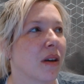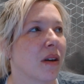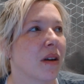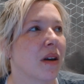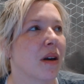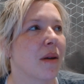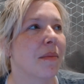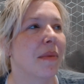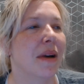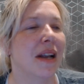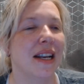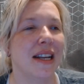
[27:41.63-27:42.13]

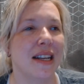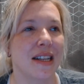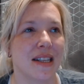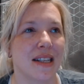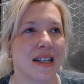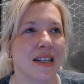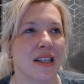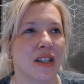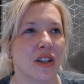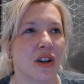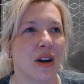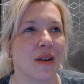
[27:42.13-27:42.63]
But at least
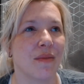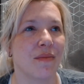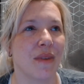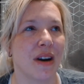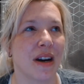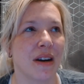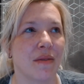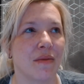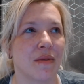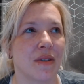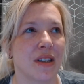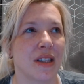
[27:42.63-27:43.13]
this time
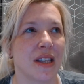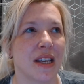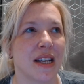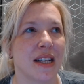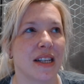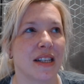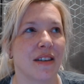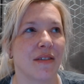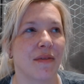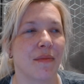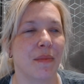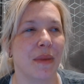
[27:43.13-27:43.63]
round,
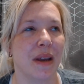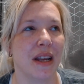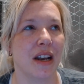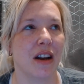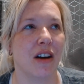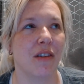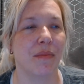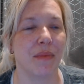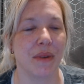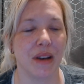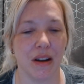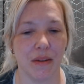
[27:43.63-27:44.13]
things have been,
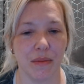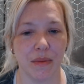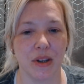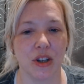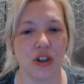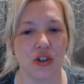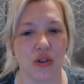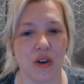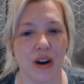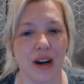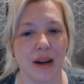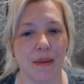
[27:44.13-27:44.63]
I've been
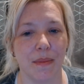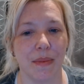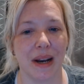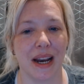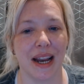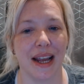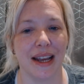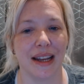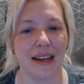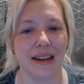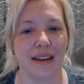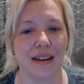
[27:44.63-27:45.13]
trying to
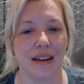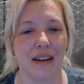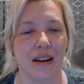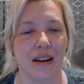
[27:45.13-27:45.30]
plan